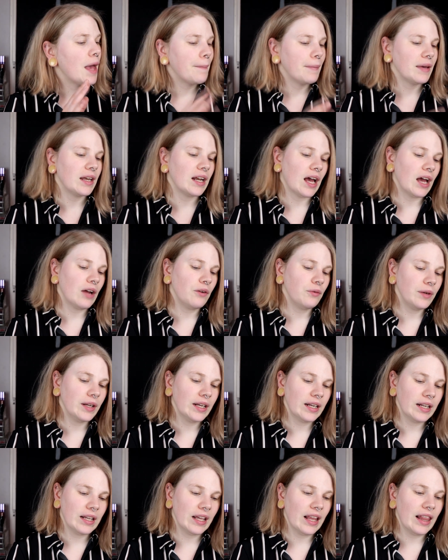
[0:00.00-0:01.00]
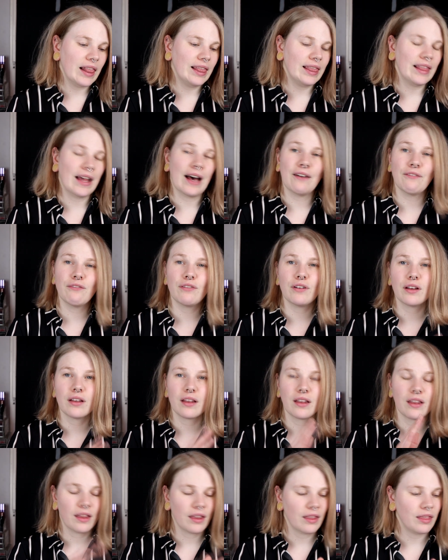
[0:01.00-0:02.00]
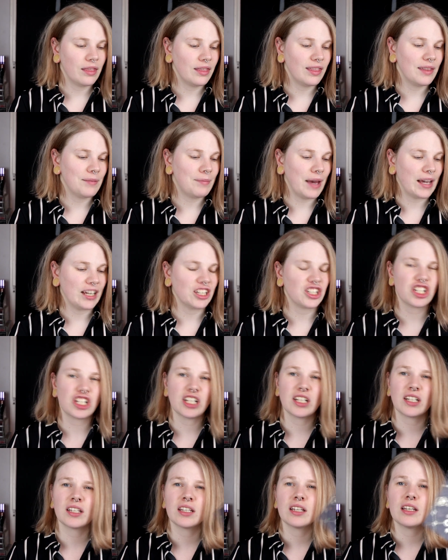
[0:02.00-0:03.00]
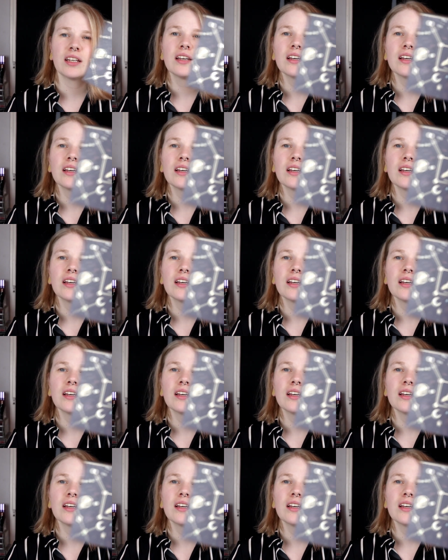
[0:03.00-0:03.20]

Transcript: But I really love the packaging.